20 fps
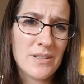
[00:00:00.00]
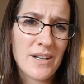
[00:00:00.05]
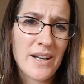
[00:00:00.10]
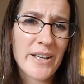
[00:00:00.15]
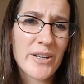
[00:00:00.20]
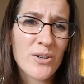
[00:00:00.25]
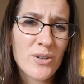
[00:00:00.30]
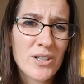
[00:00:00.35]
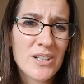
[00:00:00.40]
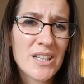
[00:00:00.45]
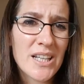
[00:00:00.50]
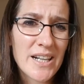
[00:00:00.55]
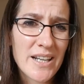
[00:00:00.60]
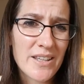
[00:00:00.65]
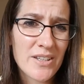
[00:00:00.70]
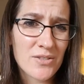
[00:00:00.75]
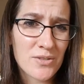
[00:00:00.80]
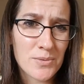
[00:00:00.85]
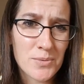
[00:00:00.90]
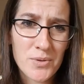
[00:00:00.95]
I cook a lot
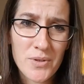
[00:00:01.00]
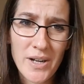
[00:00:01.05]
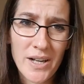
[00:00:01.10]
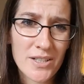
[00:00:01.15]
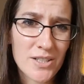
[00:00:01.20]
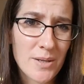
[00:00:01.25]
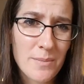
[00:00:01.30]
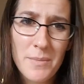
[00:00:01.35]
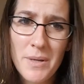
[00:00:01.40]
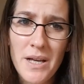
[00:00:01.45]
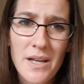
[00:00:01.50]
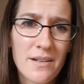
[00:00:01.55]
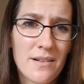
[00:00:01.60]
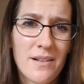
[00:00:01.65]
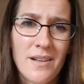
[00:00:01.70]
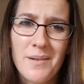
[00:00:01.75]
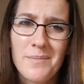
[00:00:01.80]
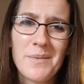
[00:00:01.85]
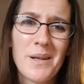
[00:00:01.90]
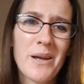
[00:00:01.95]
of things from scratch. I'm not
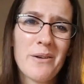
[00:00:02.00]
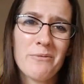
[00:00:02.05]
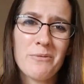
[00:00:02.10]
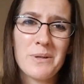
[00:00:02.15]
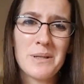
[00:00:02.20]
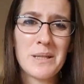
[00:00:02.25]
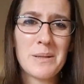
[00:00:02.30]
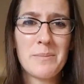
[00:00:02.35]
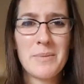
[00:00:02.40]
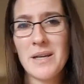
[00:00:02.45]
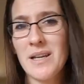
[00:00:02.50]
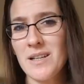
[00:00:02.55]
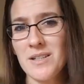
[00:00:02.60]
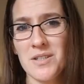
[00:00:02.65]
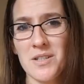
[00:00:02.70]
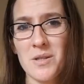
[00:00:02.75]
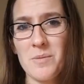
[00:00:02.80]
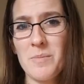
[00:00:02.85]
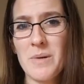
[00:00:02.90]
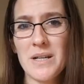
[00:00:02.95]
really big
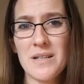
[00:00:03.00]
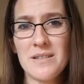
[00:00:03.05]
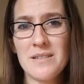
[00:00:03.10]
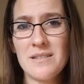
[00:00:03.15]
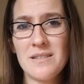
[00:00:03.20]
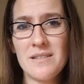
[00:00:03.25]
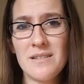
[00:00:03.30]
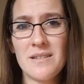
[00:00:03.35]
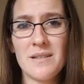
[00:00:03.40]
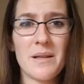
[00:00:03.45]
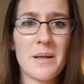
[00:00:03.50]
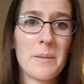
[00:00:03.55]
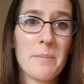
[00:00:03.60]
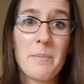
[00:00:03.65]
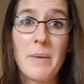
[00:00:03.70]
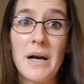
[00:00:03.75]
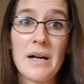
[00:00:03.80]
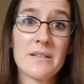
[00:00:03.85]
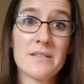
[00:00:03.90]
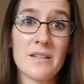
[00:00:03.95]
into the mixes and
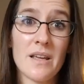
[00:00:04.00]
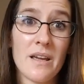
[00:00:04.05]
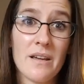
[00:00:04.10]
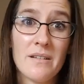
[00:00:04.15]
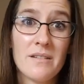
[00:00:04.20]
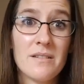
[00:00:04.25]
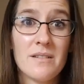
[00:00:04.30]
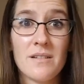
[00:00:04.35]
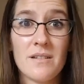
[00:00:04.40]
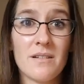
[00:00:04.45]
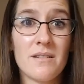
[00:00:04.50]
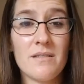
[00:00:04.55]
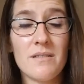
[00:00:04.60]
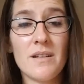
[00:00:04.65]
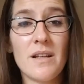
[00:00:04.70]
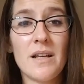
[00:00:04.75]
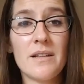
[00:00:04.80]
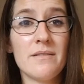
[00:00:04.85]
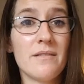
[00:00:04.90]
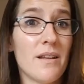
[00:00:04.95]
like box cakes, and
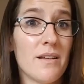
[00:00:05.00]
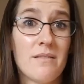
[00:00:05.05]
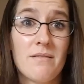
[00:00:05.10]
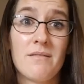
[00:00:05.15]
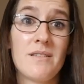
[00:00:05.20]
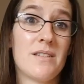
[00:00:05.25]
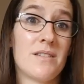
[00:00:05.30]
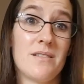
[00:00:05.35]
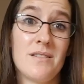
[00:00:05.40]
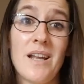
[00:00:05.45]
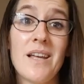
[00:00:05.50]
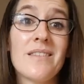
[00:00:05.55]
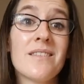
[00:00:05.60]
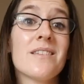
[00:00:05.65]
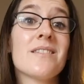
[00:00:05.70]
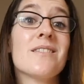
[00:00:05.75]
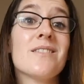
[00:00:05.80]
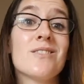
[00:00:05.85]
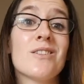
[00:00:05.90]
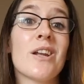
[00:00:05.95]
not
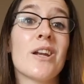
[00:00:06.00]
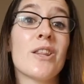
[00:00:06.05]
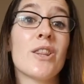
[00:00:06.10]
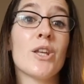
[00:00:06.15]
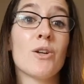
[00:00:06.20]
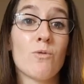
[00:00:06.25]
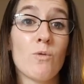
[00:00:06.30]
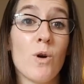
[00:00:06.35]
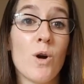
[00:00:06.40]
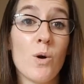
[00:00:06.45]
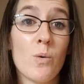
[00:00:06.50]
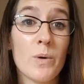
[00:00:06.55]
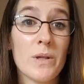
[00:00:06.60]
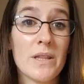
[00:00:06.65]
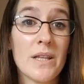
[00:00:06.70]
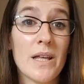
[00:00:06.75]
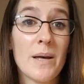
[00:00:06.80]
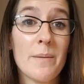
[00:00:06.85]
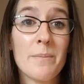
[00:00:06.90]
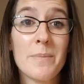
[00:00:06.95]
that there's anything wrong
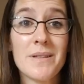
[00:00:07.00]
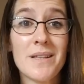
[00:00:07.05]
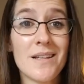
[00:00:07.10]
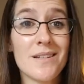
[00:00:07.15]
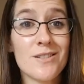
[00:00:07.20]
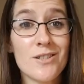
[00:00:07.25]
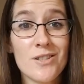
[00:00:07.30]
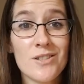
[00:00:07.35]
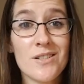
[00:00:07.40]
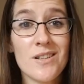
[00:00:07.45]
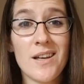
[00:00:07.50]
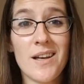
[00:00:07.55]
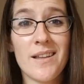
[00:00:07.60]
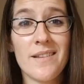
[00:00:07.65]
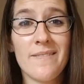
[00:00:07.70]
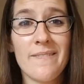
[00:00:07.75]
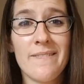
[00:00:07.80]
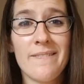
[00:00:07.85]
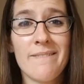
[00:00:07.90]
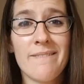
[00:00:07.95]
with that, but that's just
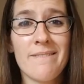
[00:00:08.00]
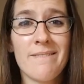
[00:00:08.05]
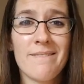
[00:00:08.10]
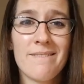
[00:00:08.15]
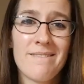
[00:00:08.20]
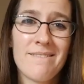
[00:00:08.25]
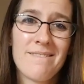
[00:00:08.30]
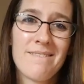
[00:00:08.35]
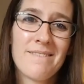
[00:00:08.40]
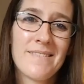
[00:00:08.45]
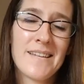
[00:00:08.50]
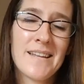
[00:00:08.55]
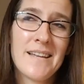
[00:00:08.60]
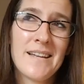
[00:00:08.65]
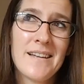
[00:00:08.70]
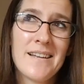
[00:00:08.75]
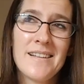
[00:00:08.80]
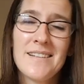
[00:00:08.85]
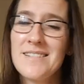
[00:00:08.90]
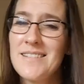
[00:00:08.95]
not
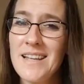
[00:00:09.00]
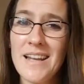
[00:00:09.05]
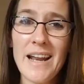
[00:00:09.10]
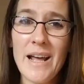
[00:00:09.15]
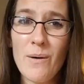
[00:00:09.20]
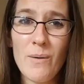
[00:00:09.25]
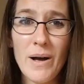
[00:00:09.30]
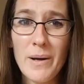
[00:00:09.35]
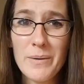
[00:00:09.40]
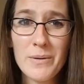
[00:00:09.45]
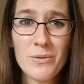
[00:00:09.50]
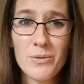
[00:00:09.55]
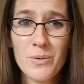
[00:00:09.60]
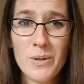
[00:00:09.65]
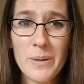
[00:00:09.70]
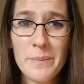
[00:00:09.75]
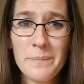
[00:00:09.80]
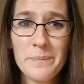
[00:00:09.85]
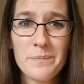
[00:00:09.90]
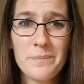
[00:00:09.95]
how I grew
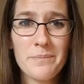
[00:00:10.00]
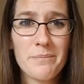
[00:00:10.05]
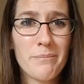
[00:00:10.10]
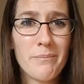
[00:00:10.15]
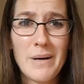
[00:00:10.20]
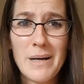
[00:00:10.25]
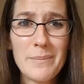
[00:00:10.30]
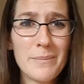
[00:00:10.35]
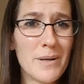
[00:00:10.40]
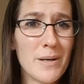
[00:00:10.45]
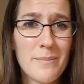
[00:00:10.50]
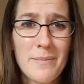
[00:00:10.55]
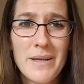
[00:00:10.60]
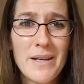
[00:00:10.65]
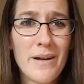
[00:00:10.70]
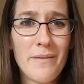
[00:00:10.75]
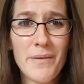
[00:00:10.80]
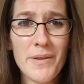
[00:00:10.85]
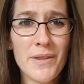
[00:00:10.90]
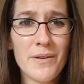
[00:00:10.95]
up. My mom
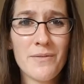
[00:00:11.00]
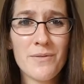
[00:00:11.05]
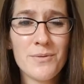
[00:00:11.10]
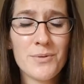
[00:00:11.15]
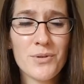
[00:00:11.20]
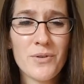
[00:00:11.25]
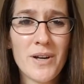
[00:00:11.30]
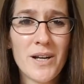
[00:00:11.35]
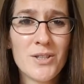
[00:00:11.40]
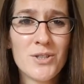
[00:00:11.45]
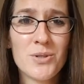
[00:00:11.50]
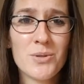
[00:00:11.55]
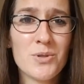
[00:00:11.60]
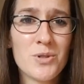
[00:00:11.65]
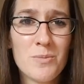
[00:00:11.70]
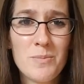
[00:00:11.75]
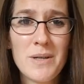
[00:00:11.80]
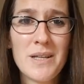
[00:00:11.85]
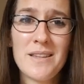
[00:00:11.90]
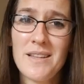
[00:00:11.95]
made everything from scratch, so
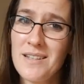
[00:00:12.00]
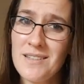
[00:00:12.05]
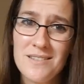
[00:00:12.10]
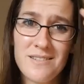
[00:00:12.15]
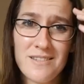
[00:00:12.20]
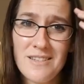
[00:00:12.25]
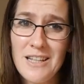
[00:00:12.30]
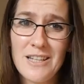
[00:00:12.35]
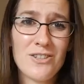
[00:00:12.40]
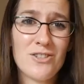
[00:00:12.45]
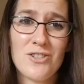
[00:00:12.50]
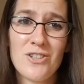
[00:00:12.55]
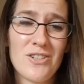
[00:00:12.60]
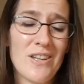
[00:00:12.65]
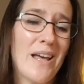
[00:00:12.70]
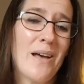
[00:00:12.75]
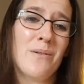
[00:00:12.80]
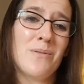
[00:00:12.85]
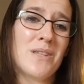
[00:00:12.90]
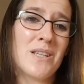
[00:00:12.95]
to me that's
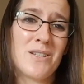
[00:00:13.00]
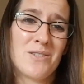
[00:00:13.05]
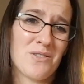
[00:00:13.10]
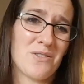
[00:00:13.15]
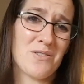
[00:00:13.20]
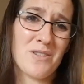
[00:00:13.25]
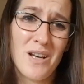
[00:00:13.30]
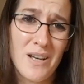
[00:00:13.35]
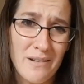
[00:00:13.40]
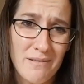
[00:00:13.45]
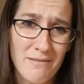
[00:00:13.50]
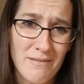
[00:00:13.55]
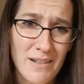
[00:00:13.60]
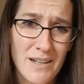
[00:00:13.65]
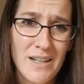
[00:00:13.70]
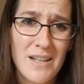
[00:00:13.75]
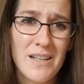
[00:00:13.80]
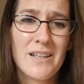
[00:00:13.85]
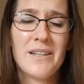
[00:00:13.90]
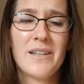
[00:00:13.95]
just how things are done.
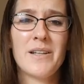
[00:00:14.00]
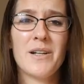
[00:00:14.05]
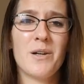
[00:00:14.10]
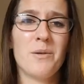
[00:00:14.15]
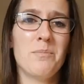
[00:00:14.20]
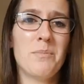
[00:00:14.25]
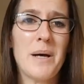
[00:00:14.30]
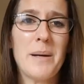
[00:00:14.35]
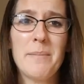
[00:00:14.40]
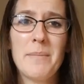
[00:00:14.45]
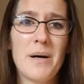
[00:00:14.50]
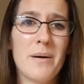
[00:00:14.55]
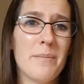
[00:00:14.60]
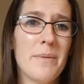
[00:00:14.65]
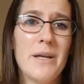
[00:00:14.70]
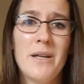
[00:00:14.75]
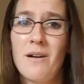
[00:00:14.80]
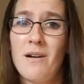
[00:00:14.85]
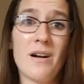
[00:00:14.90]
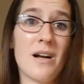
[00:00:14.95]
My mom
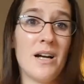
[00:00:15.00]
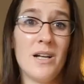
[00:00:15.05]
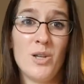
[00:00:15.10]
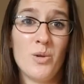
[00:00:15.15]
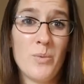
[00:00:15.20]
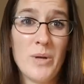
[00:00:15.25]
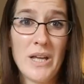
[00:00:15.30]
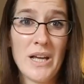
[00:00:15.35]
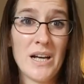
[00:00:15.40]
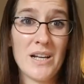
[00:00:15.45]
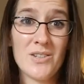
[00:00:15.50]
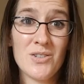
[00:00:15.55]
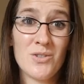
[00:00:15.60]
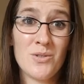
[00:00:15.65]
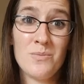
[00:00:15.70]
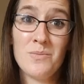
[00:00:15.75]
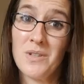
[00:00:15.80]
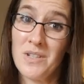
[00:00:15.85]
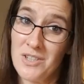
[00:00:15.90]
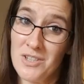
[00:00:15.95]
made our Halloween
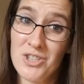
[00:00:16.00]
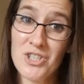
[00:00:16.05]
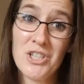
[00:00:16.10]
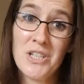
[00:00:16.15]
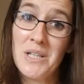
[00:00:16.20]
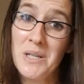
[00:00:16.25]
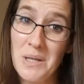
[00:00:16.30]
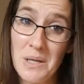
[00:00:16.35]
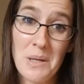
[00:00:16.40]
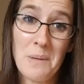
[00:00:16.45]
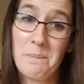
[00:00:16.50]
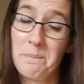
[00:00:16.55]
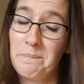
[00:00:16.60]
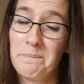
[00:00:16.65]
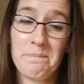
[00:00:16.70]
costumes, and